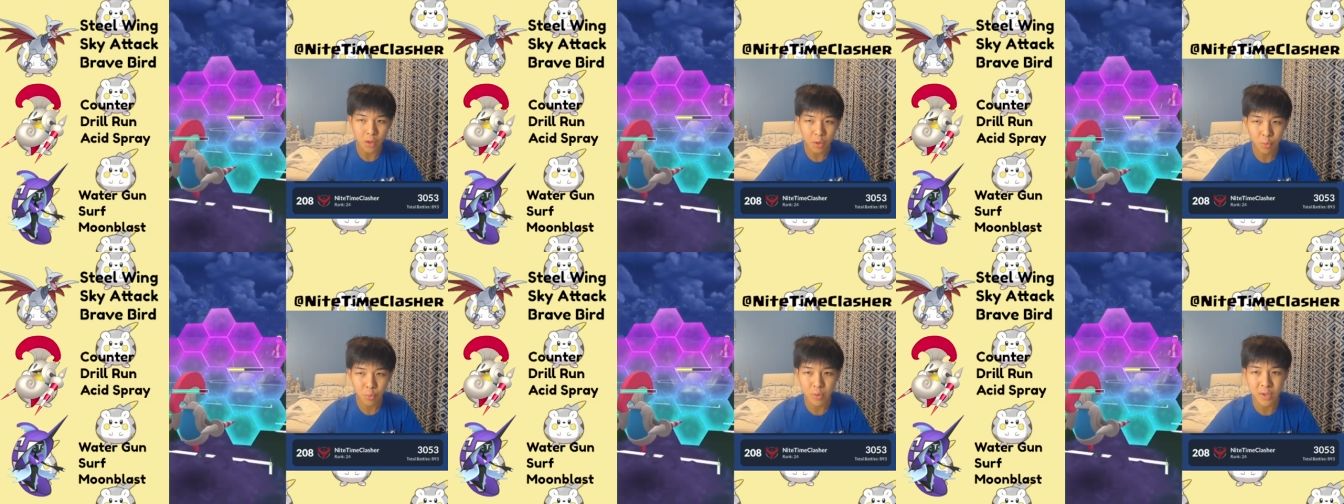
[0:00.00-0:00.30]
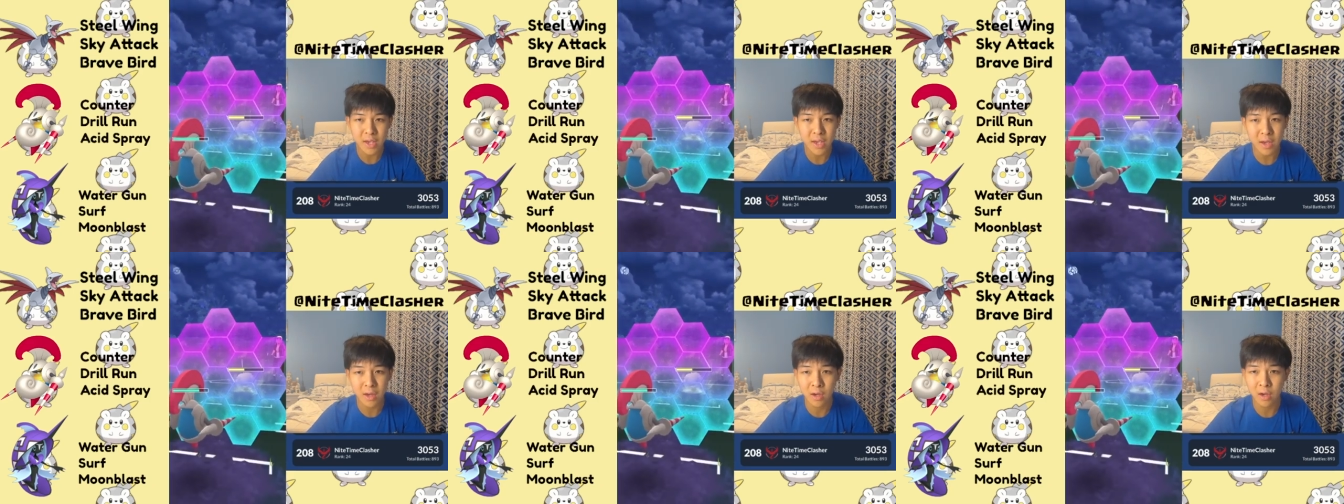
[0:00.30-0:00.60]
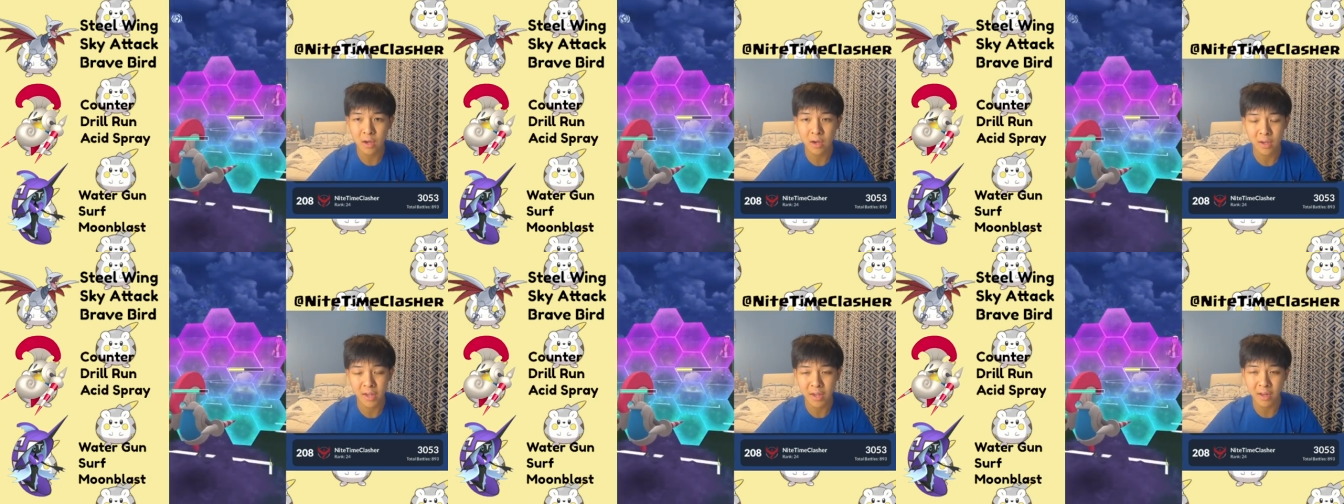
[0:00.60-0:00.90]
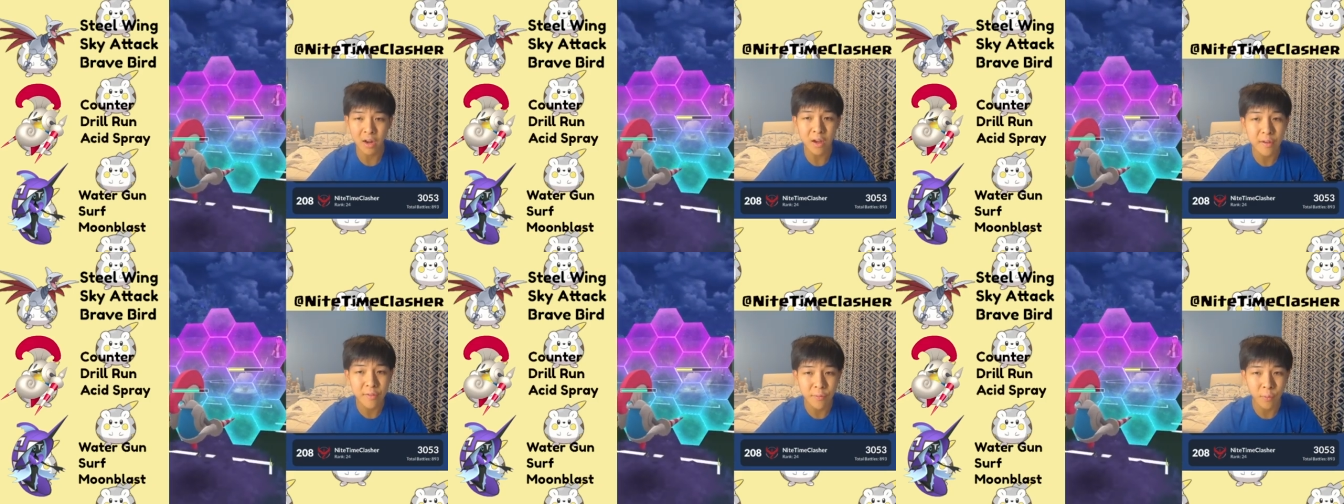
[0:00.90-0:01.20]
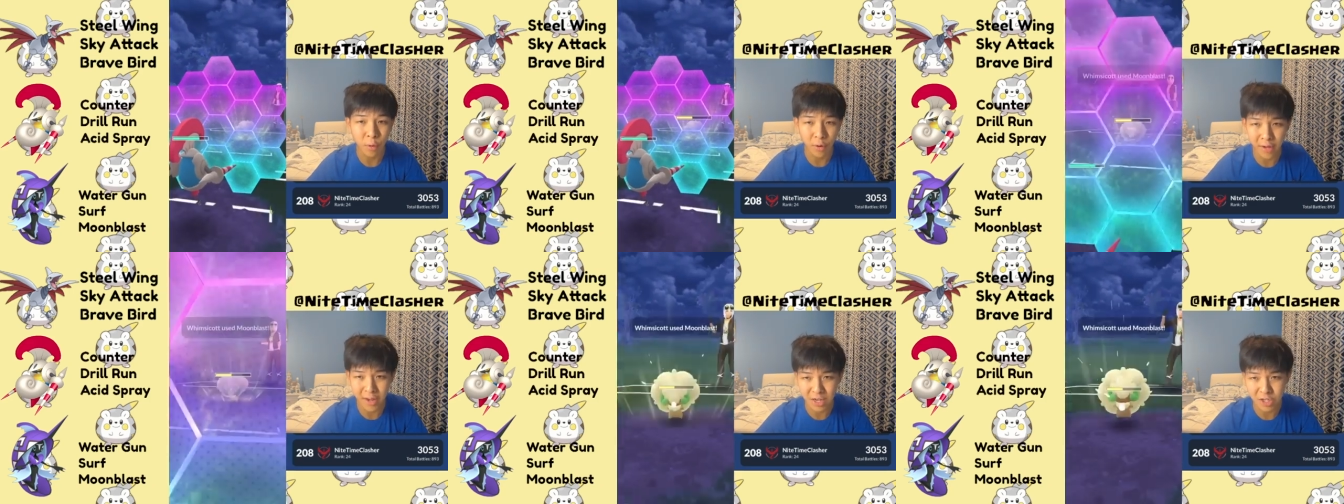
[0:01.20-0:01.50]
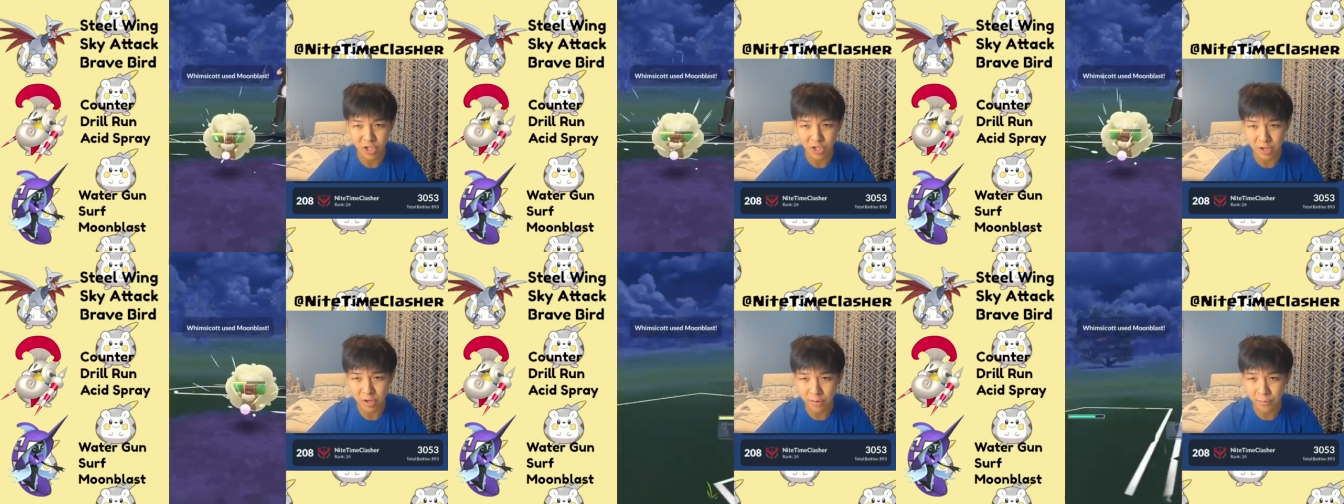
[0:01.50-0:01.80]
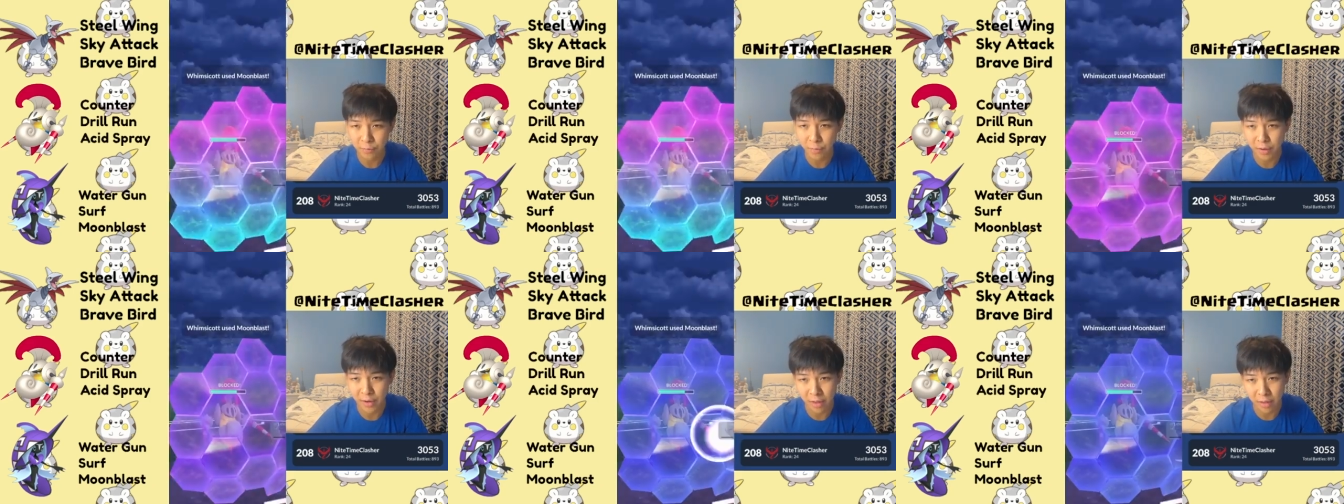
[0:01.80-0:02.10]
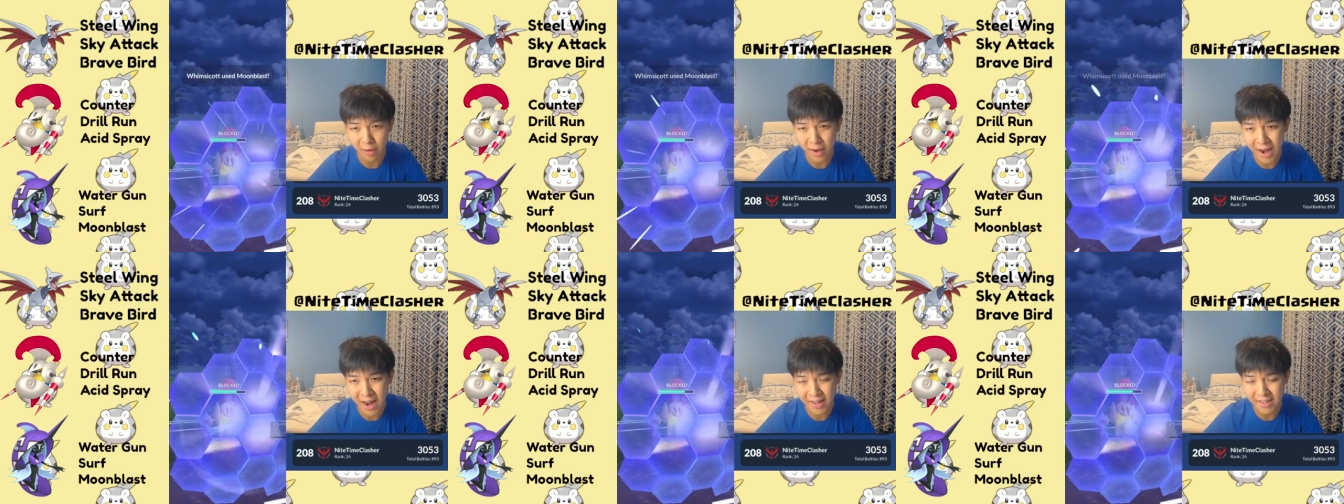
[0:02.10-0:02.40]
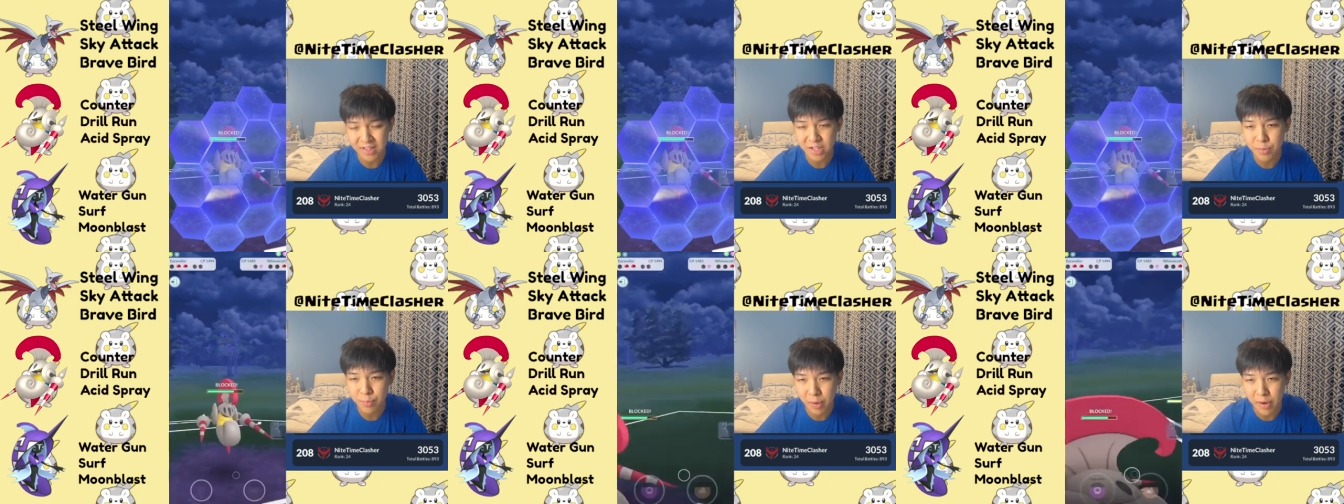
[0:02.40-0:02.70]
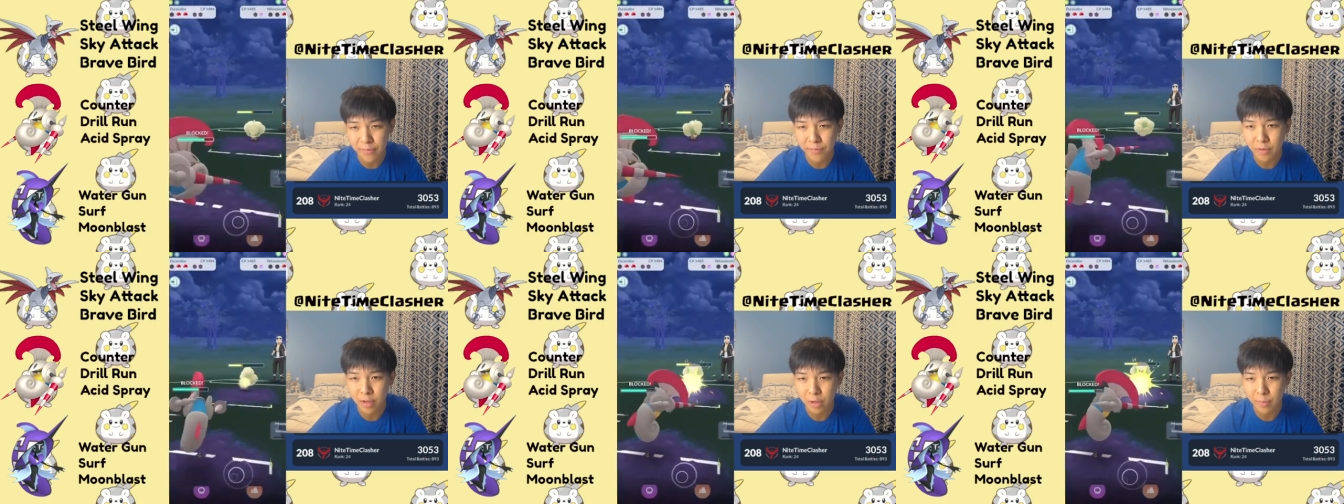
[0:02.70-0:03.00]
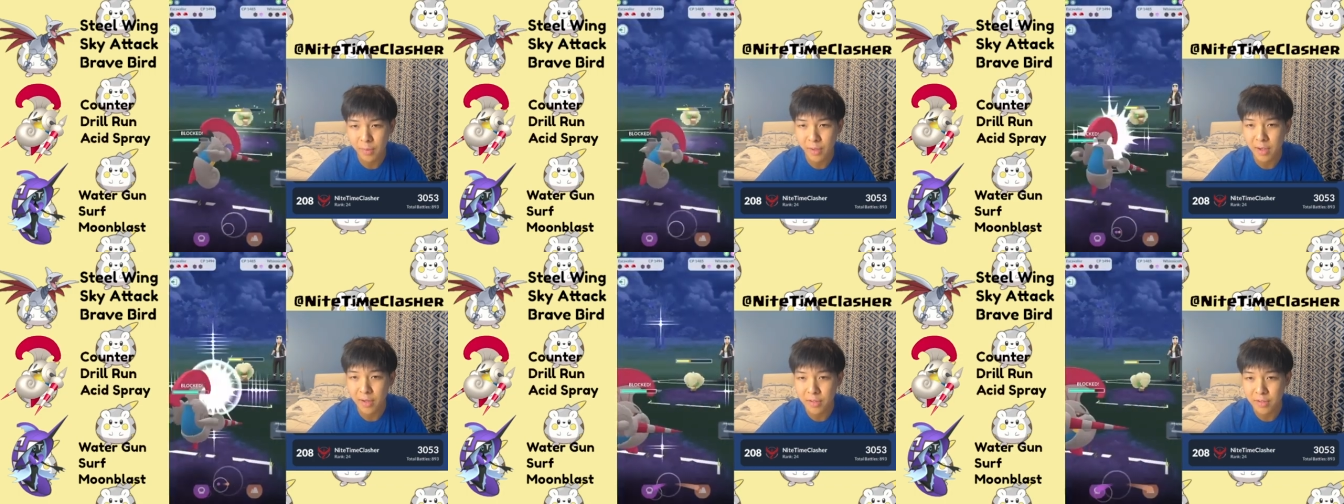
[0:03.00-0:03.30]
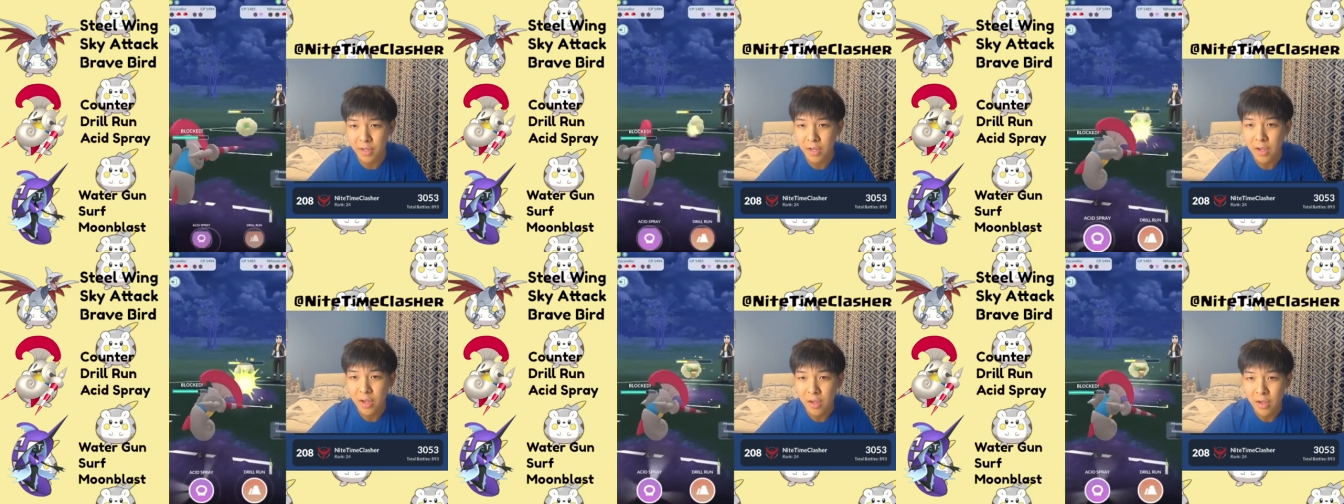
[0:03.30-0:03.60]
we cannot afford to actually go for another Acid Spray, I feel like, because